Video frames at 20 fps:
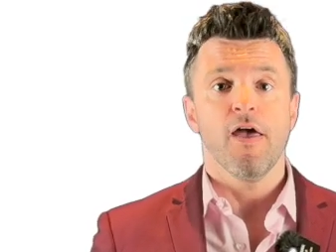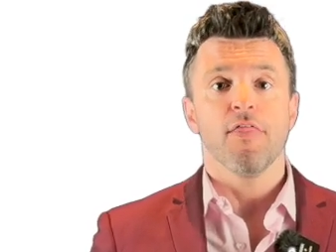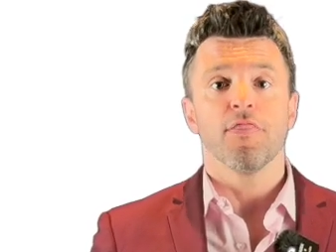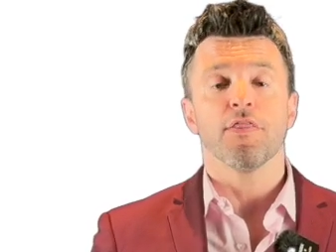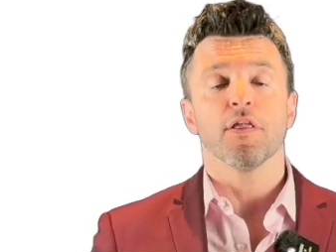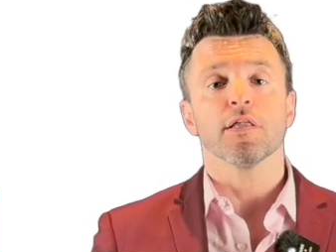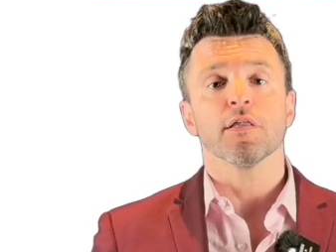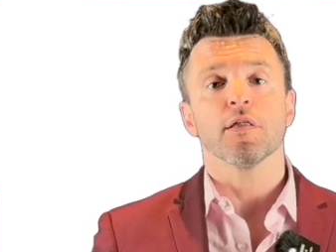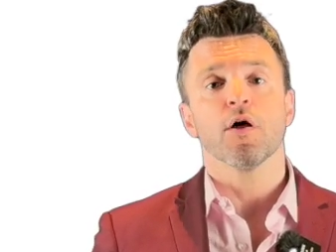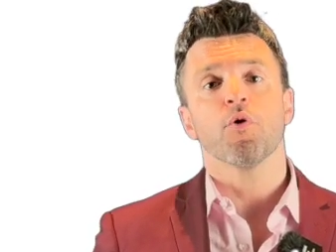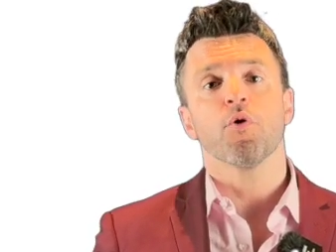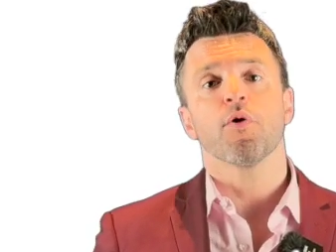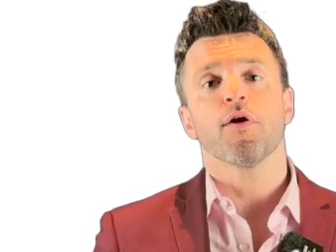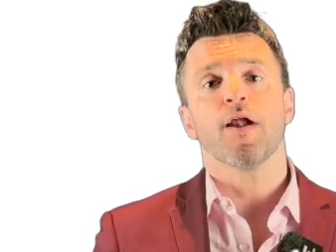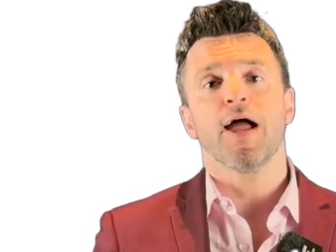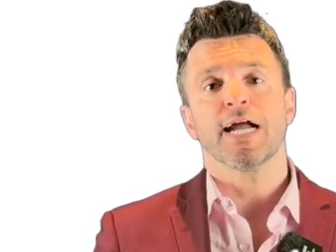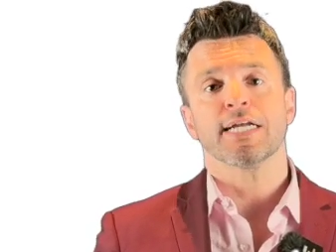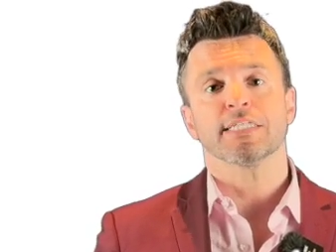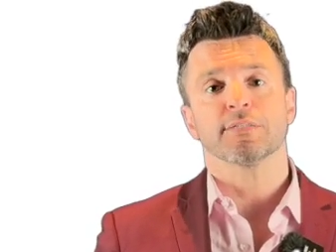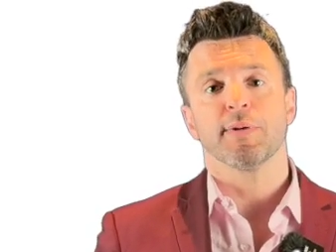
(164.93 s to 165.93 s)
the lower
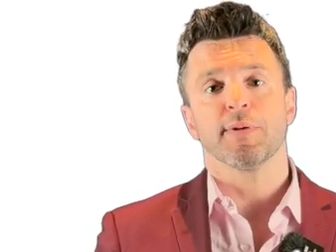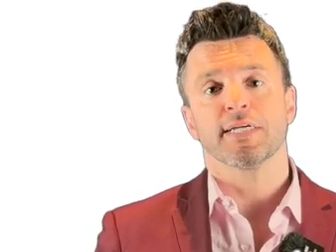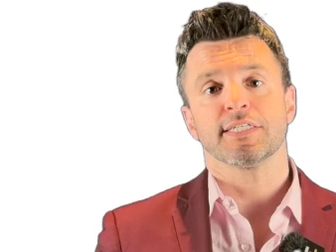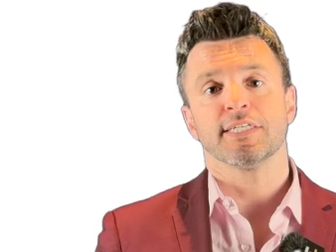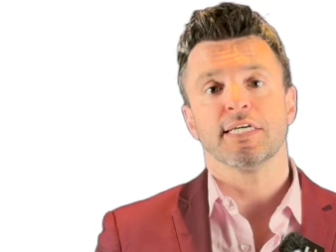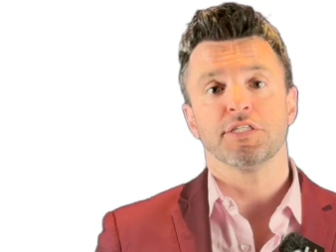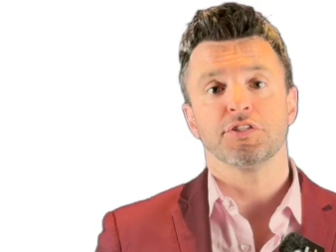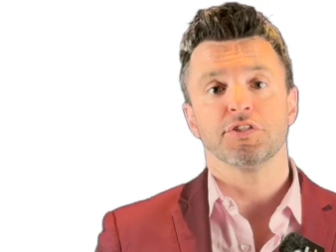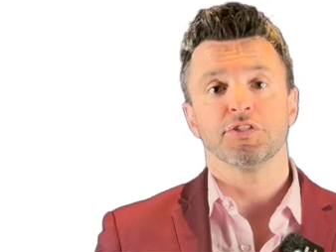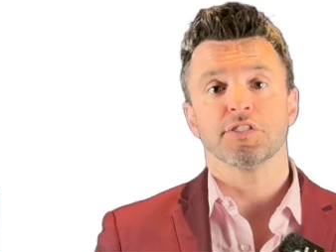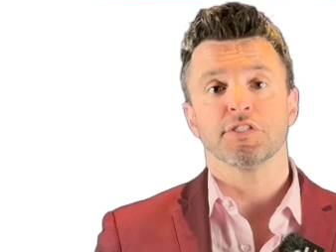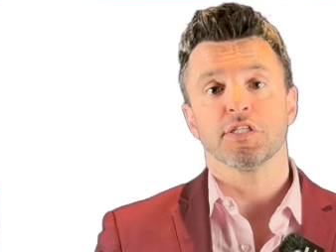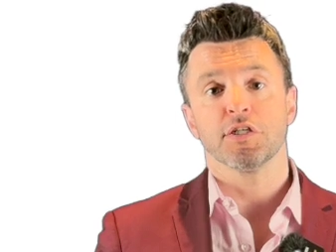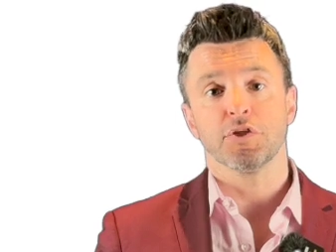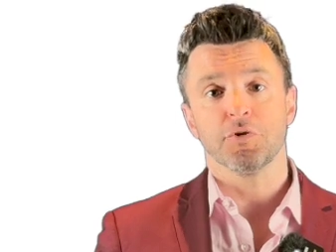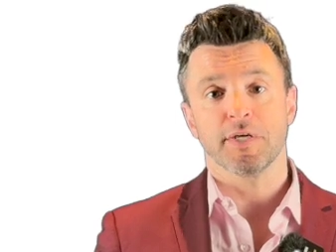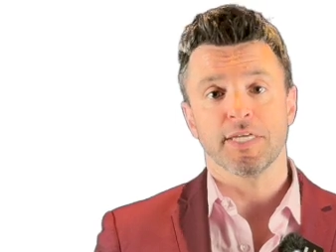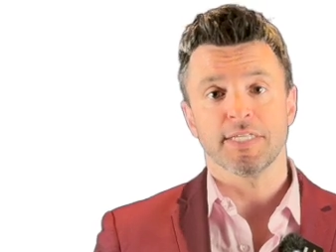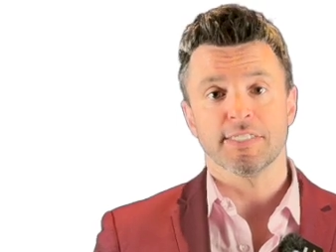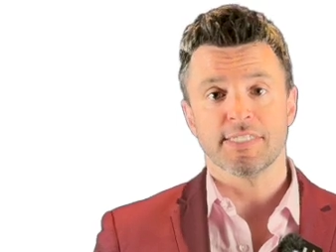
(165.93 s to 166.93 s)
expectations that
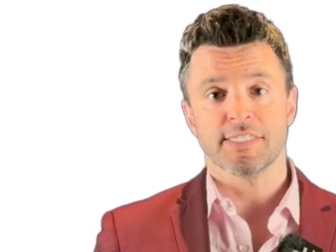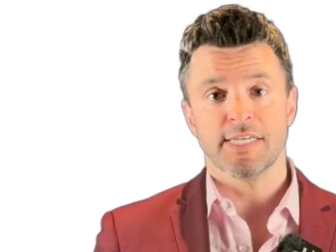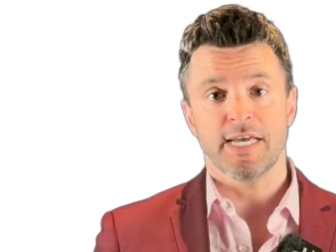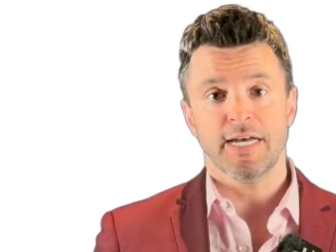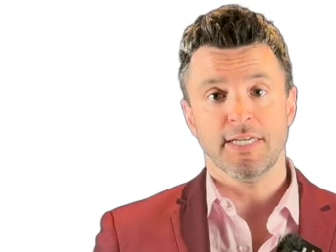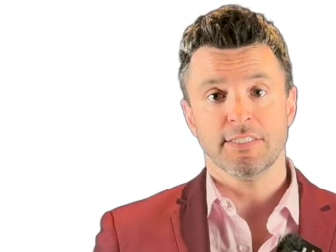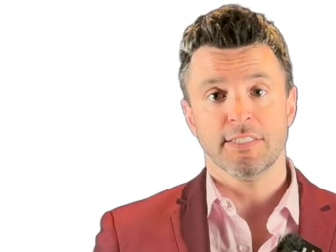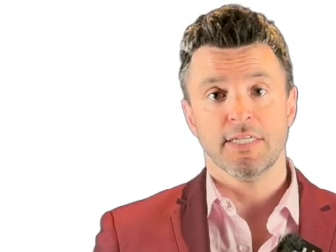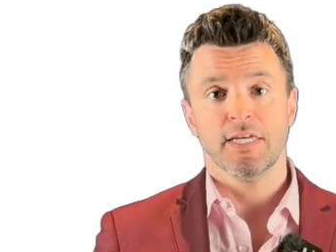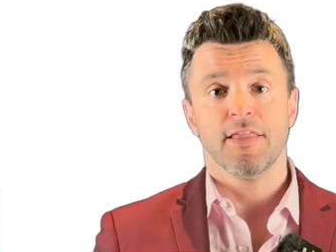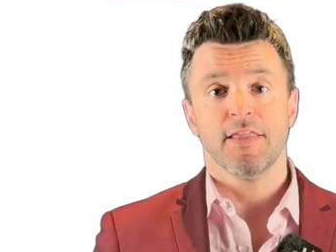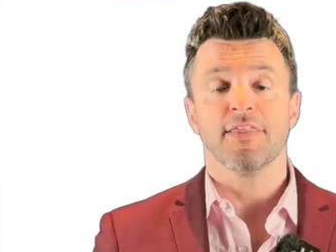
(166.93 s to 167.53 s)
you can set